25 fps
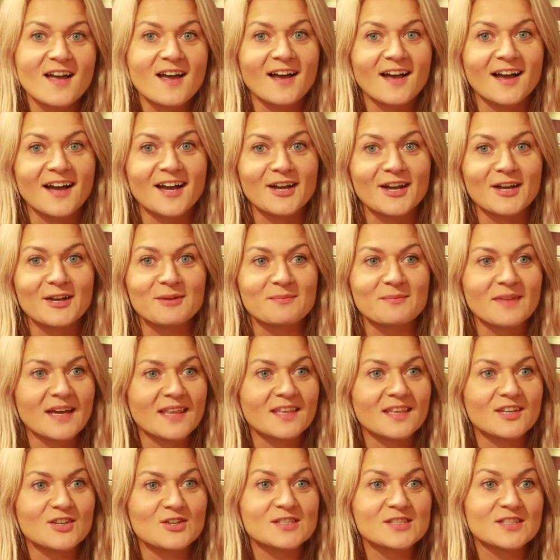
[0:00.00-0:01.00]
um, and
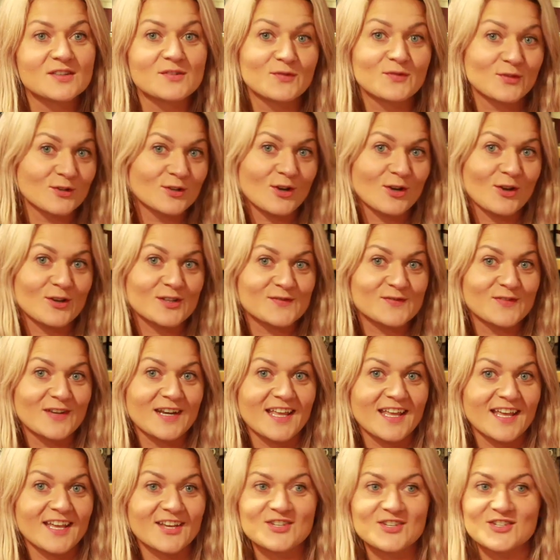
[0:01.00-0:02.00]
then use the full gloss
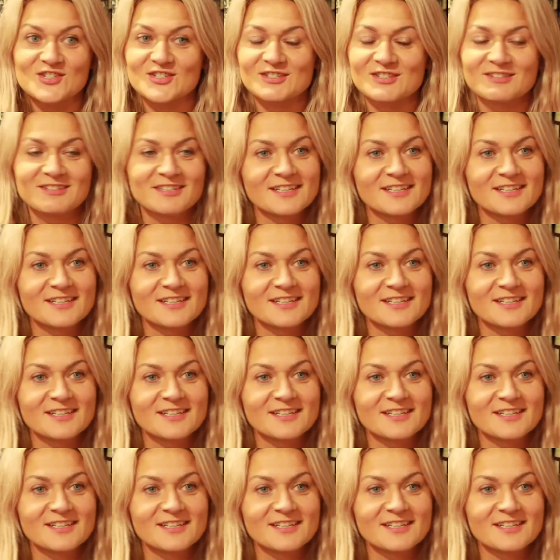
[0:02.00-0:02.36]
finish